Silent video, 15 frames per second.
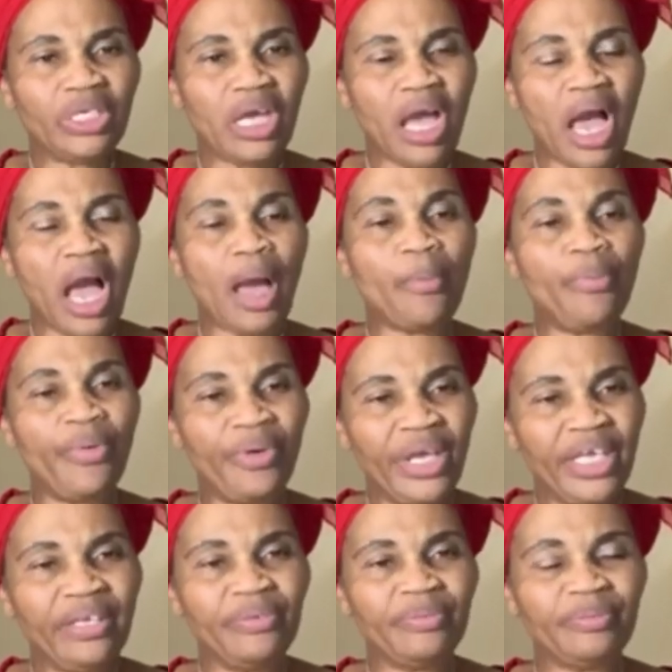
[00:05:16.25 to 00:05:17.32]
Albery,
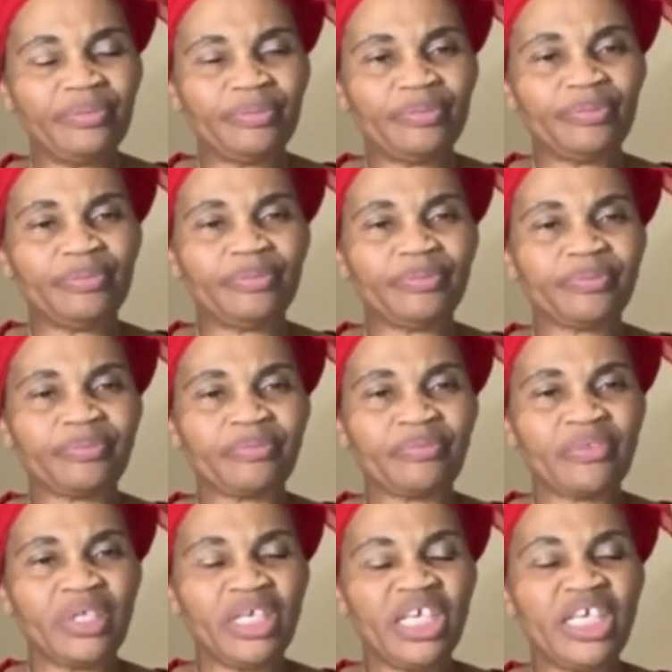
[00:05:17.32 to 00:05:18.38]

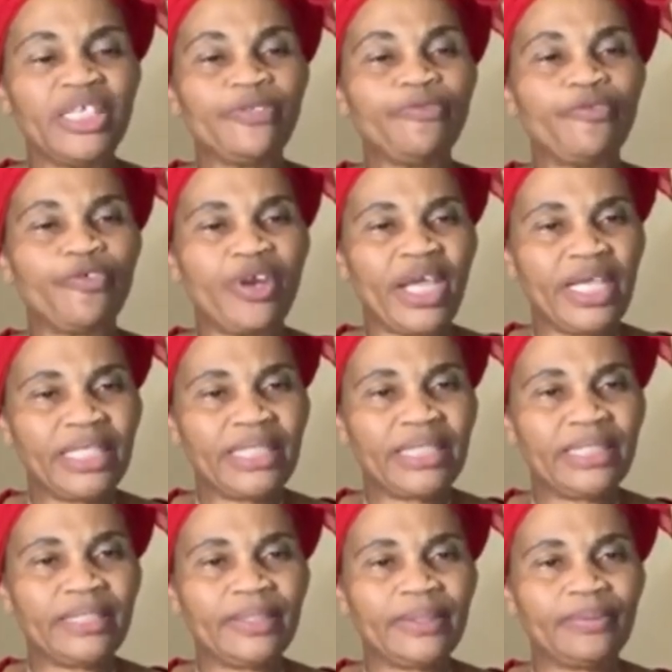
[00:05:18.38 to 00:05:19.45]
his friends,